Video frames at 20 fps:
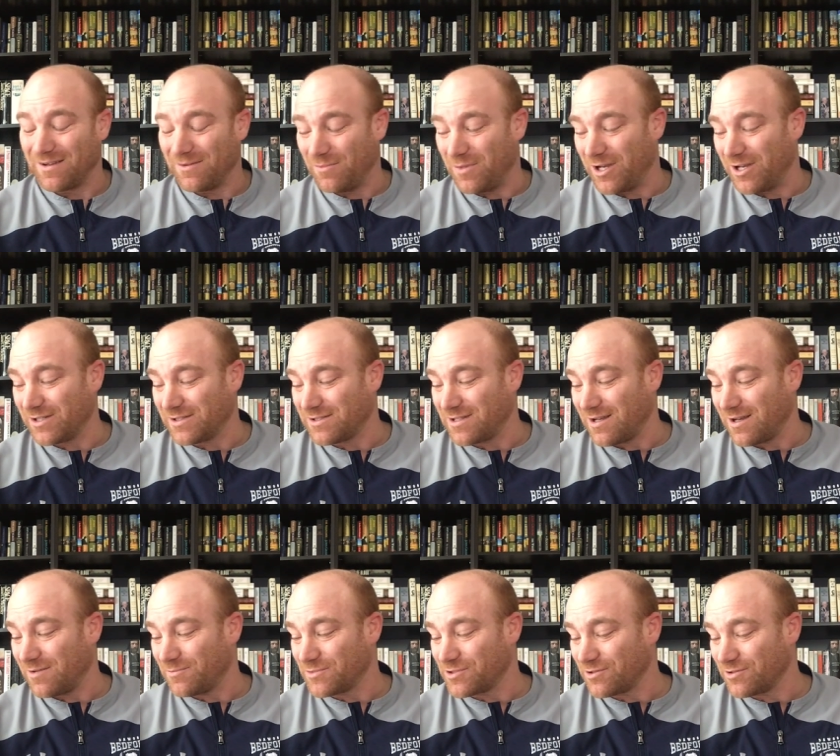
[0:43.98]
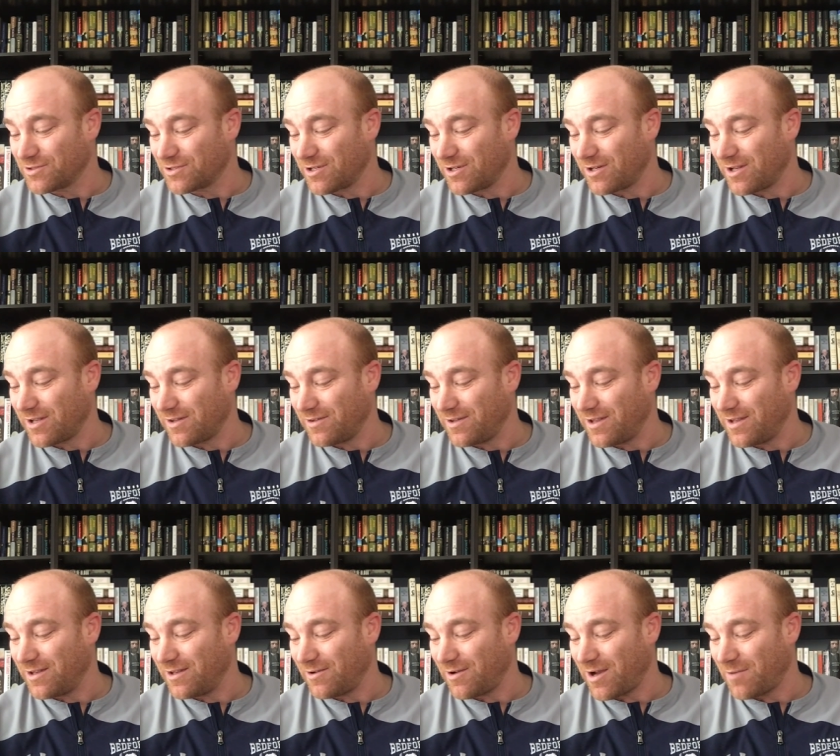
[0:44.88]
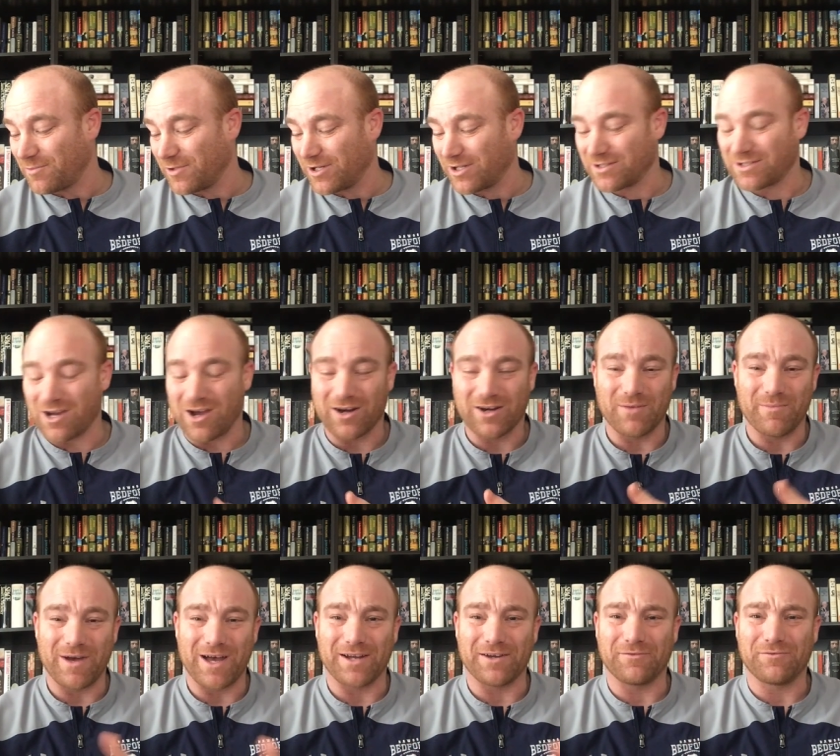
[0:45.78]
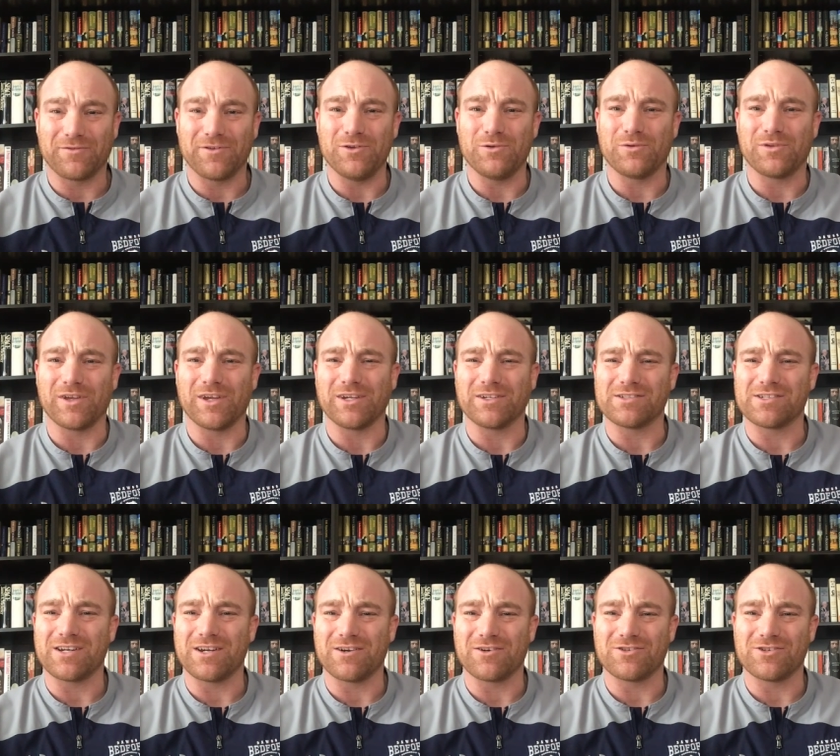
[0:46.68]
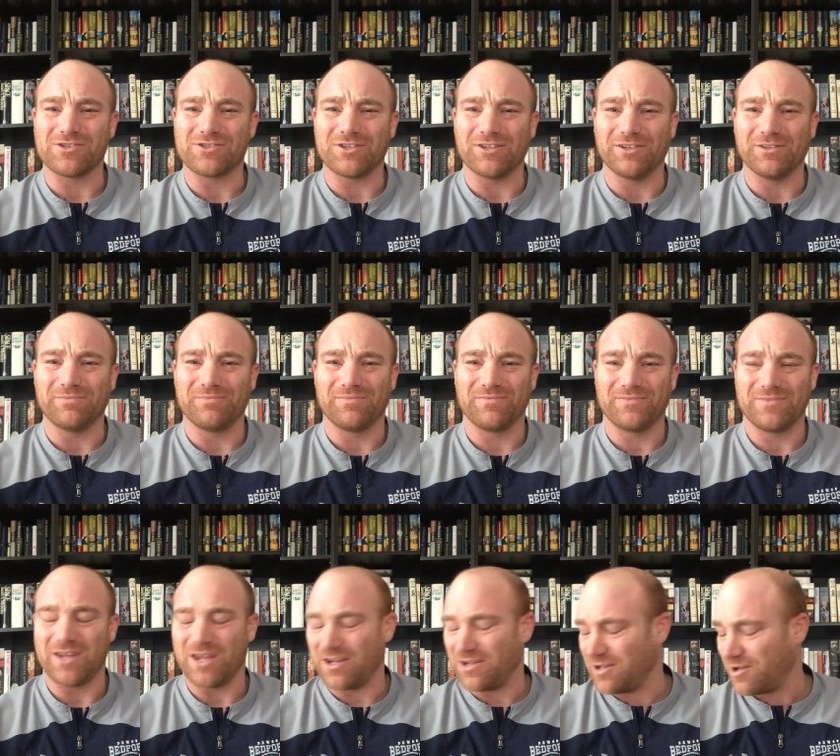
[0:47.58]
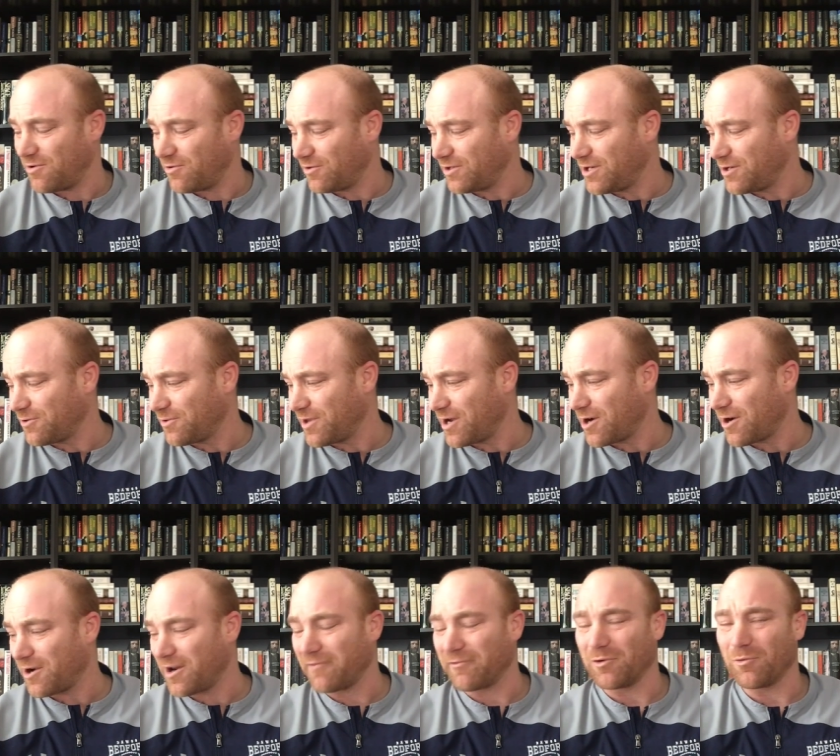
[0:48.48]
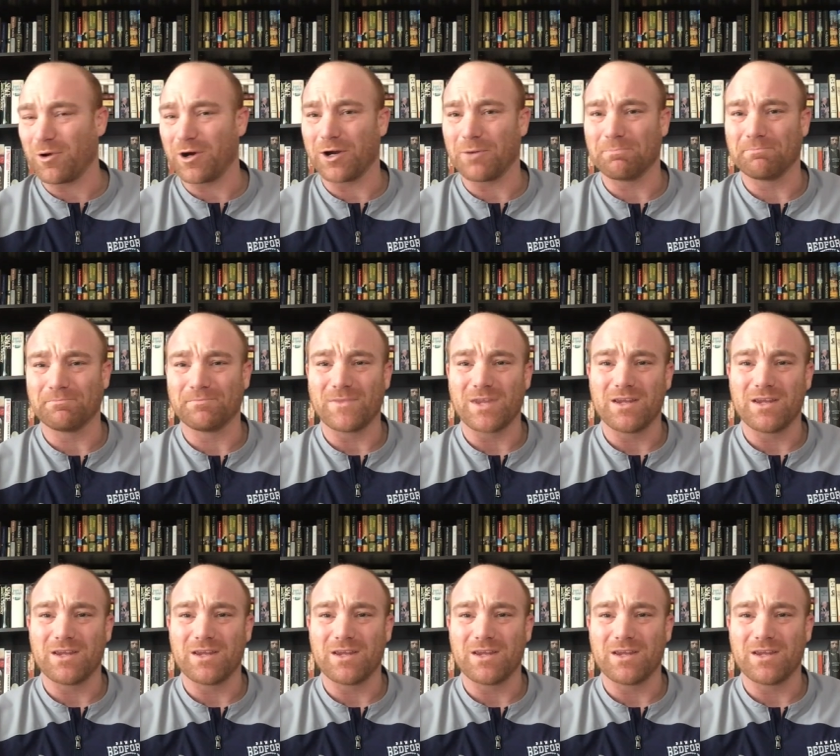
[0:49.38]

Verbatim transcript: But, um, so it's going to, I'm going to talk about a few things here, just to, you know, here, there, and everywhere.